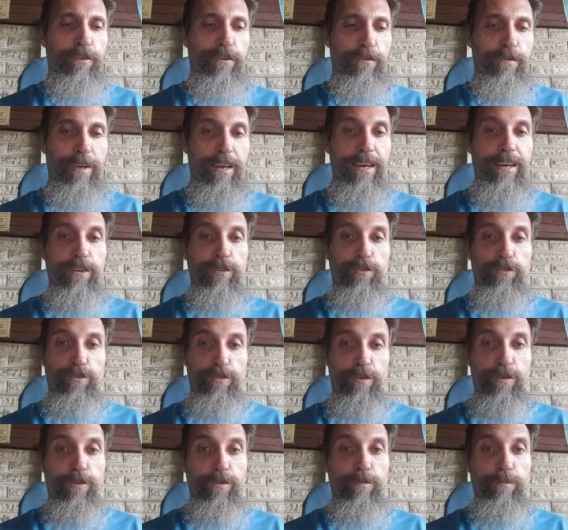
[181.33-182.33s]
Korea
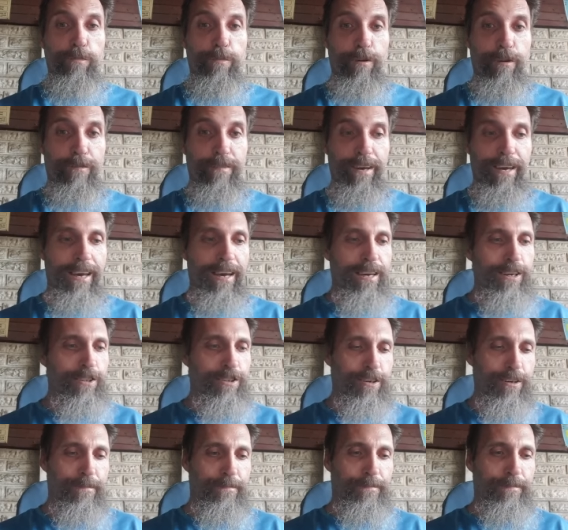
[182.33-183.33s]
drill
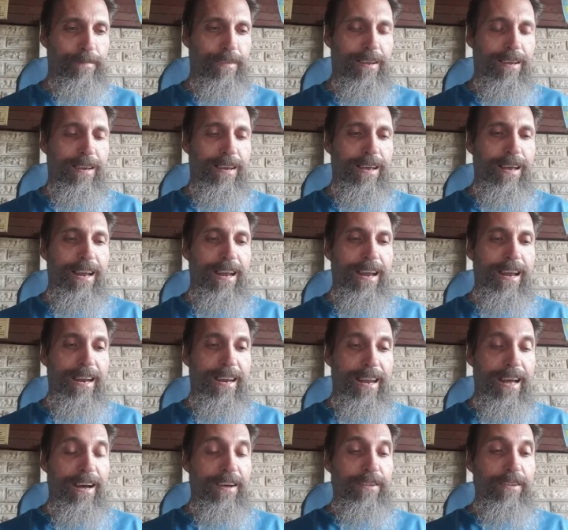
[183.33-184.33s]
provocation.
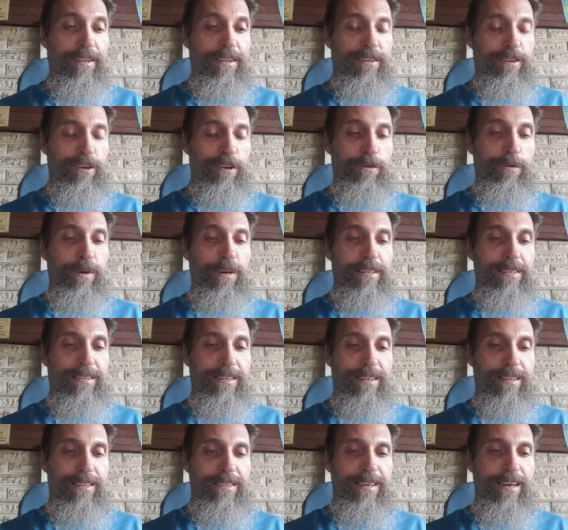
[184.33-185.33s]
Now that the U.S.
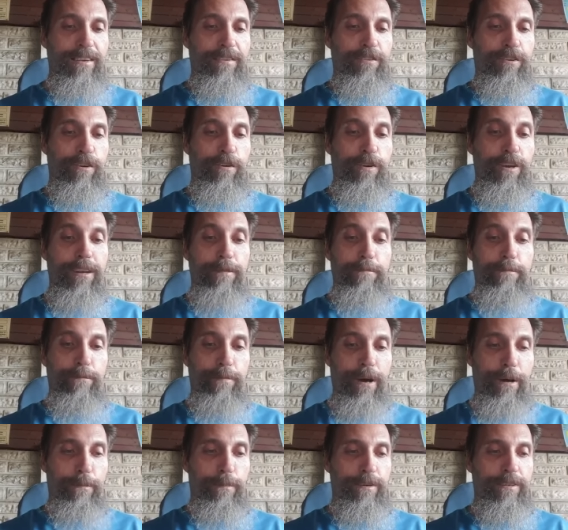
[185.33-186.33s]
and the South Korean
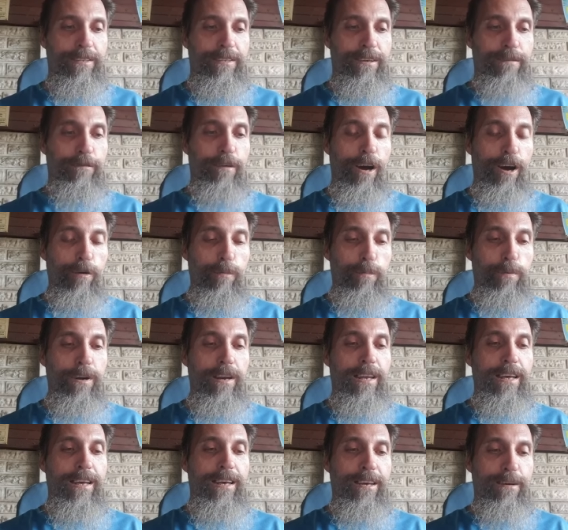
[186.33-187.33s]
puppets have
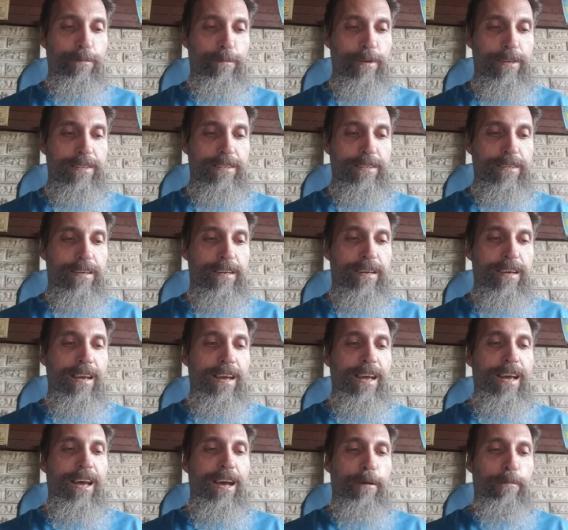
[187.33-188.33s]
openly committed
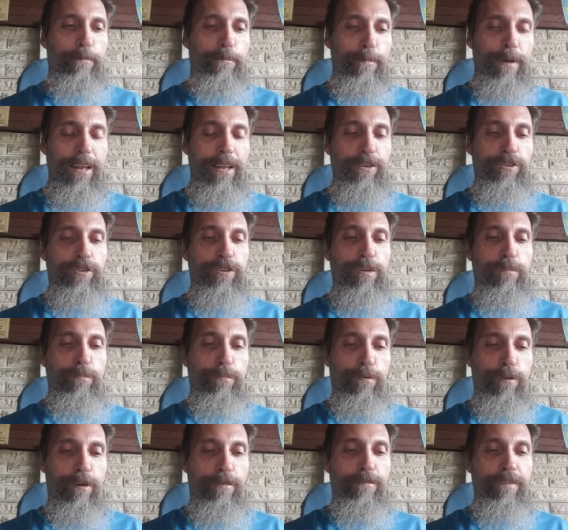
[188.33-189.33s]
a military
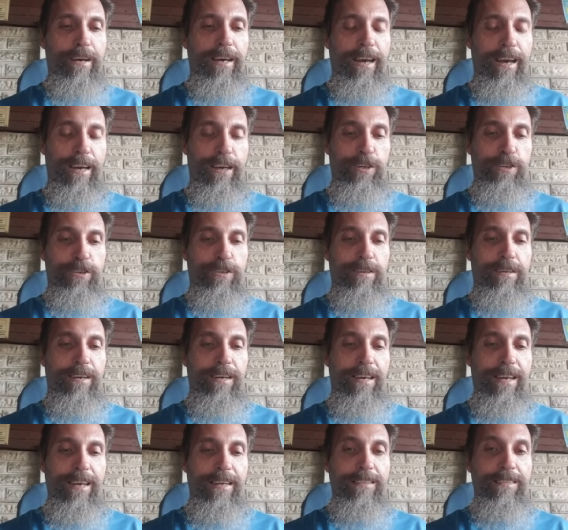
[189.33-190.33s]
provocation
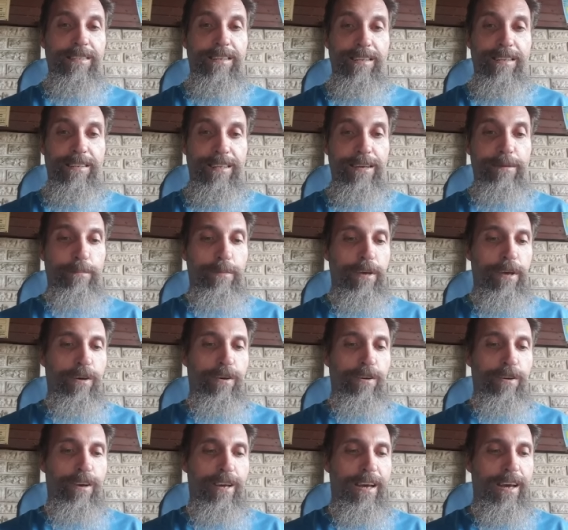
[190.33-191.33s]
against the
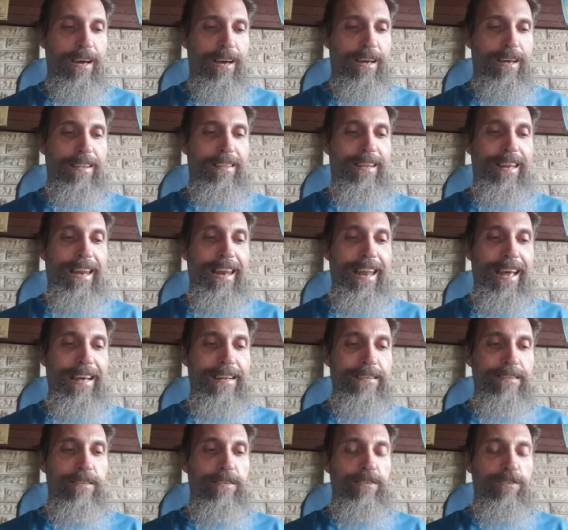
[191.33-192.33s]
DPRK, the
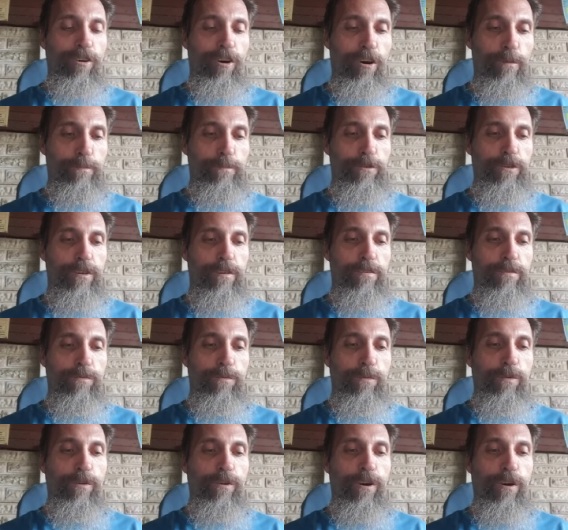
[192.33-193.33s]
latter's option
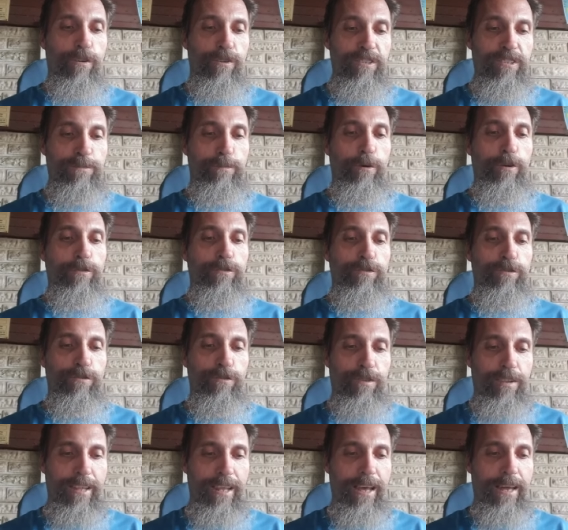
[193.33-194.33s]
will correspond
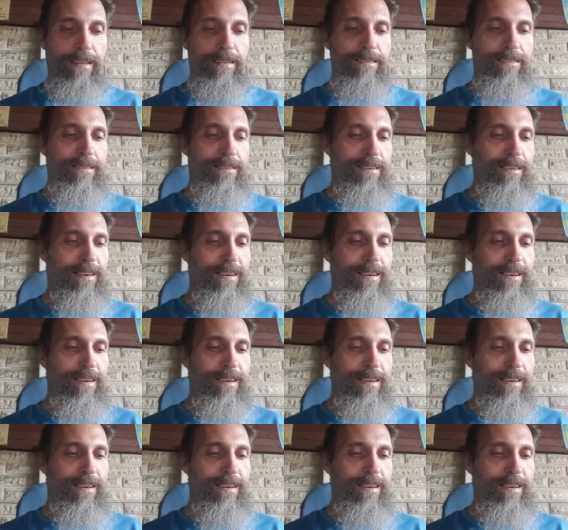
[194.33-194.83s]
to that